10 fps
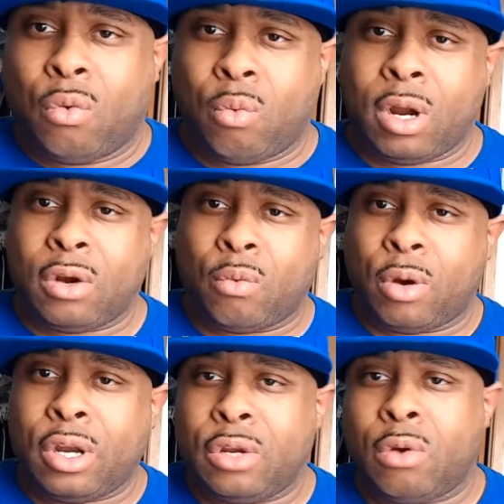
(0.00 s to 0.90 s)

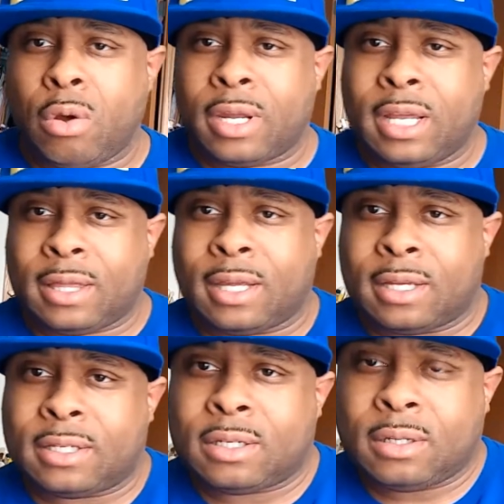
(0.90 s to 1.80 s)
Where do you go to get
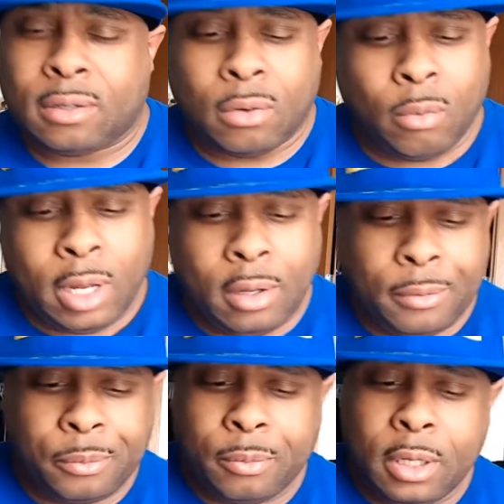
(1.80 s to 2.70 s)
these?
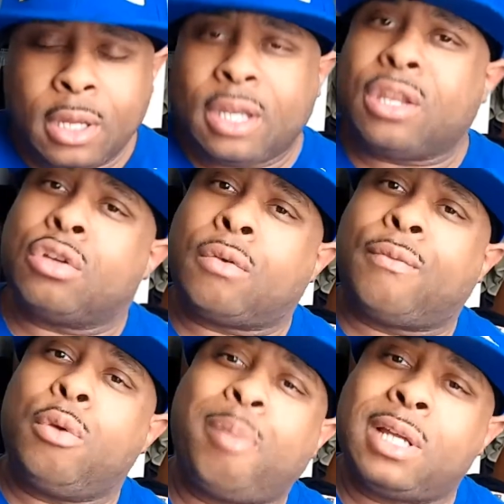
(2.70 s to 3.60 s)
Well, there's a
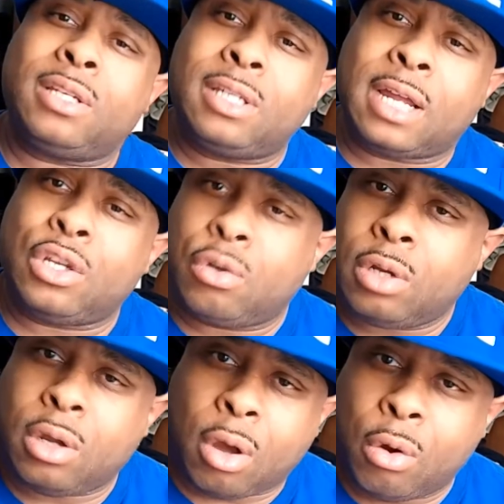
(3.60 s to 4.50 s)
few places that you
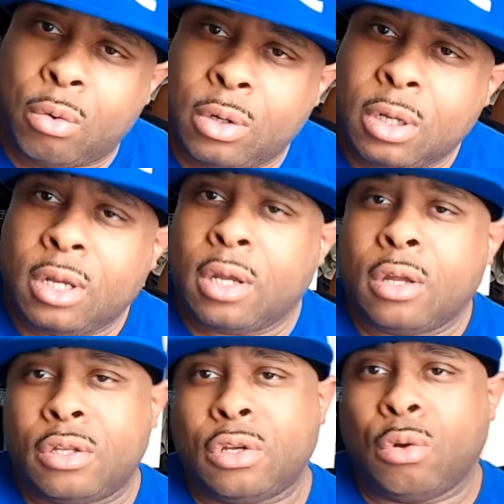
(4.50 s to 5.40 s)
can go
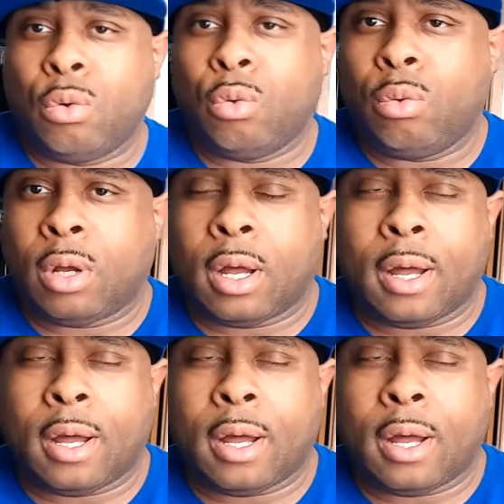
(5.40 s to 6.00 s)
to